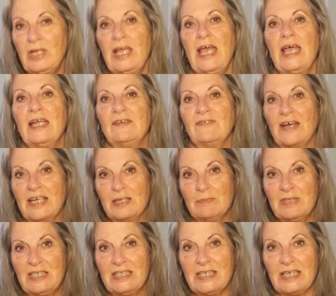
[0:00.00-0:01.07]
and vitamin
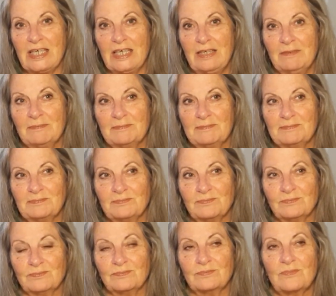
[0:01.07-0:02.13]
D.
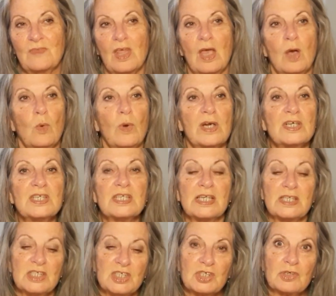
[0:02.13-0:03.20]
Wear
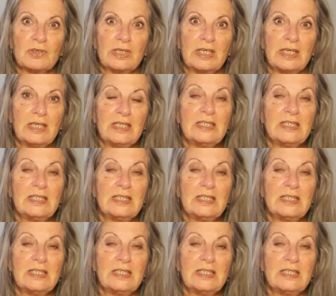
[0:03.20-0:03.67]
sunscreen